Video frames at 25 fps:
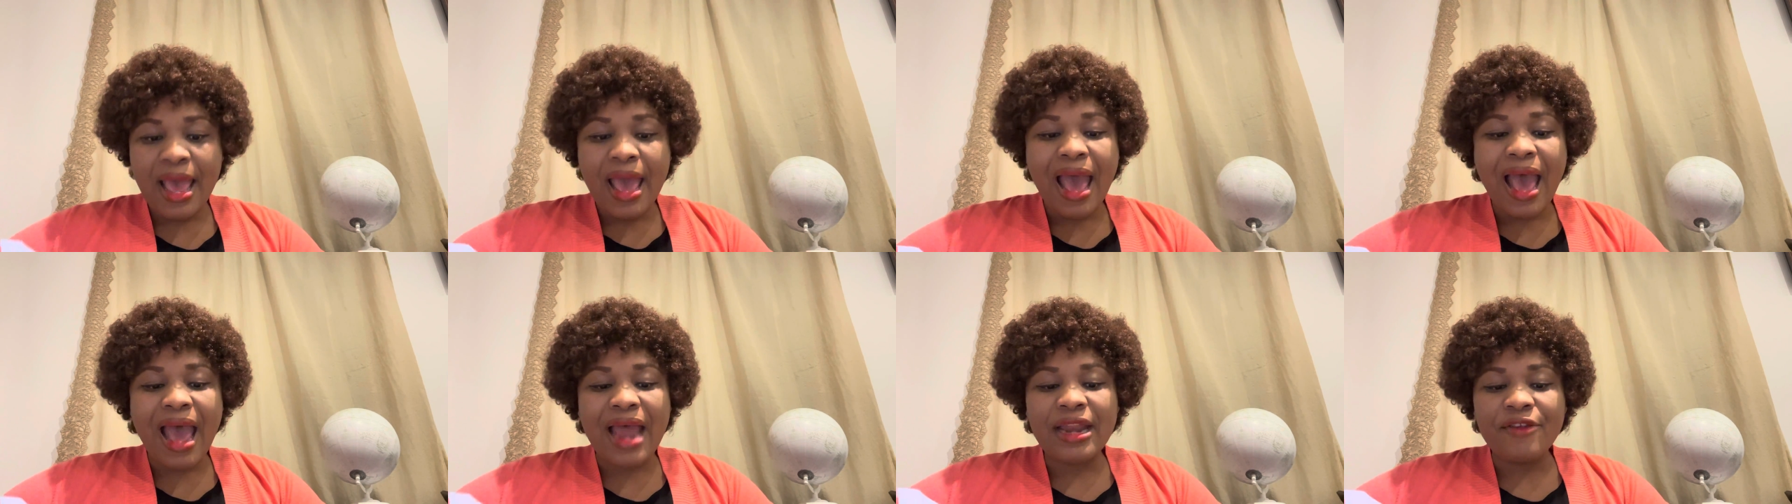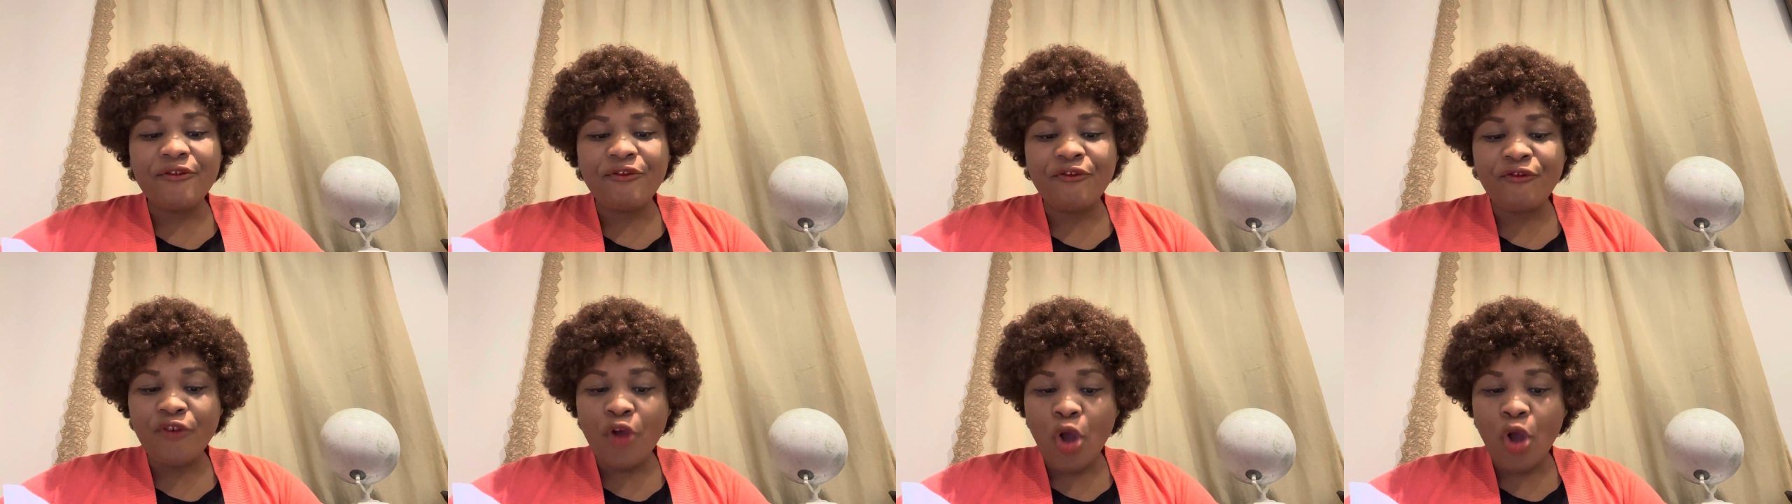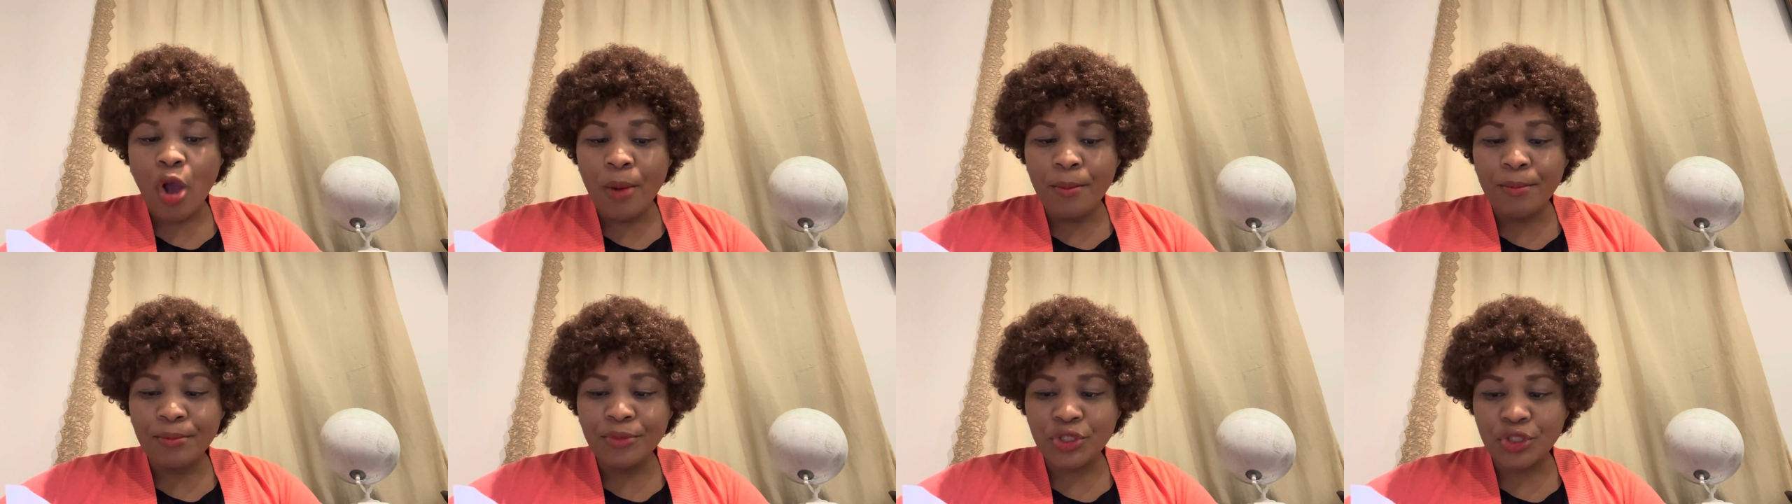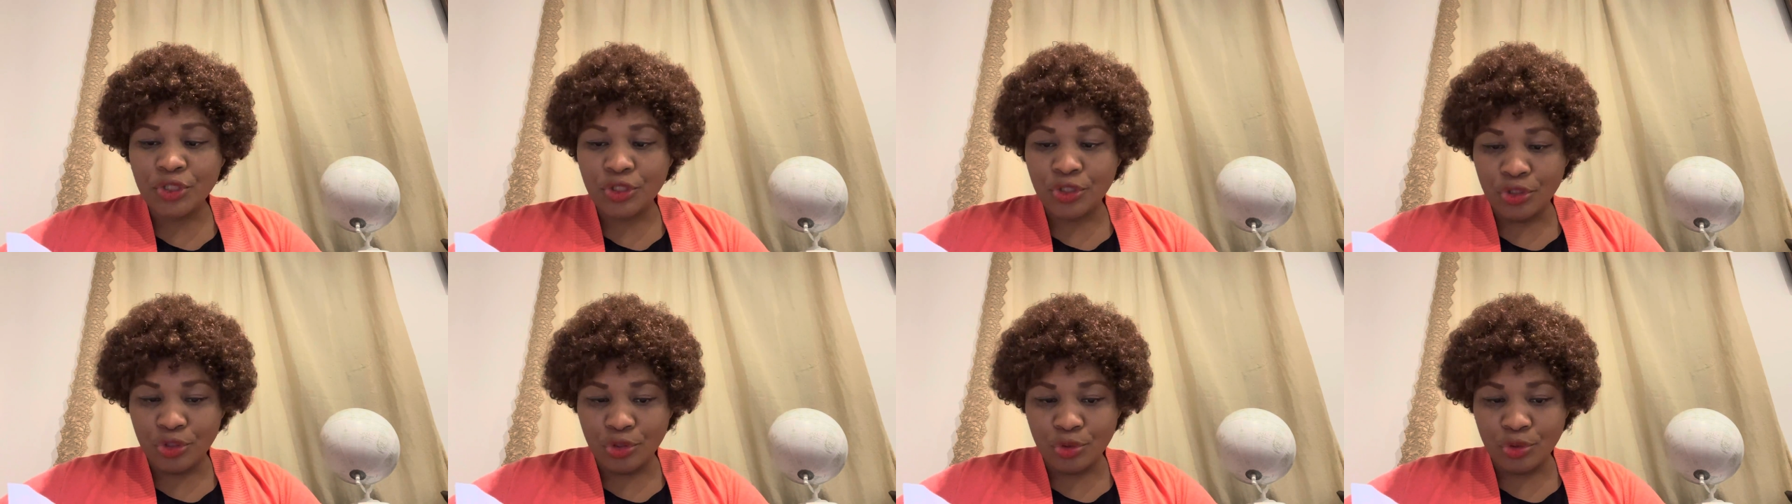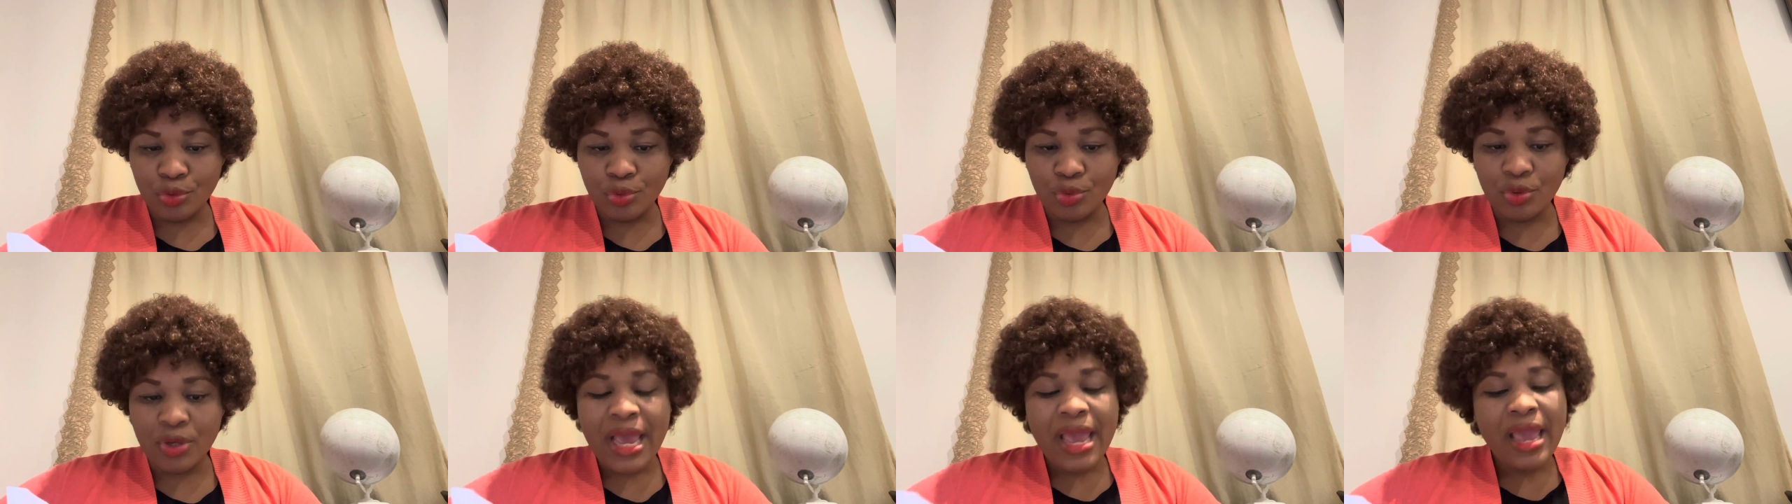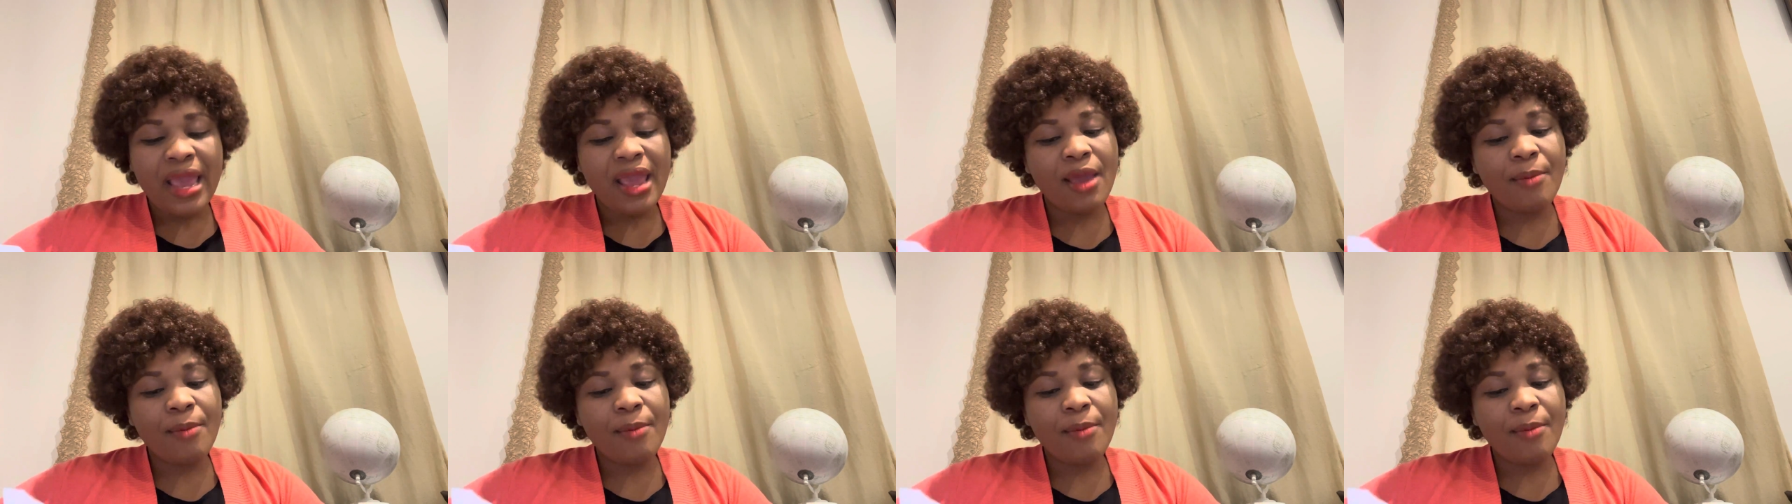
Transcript: and informs you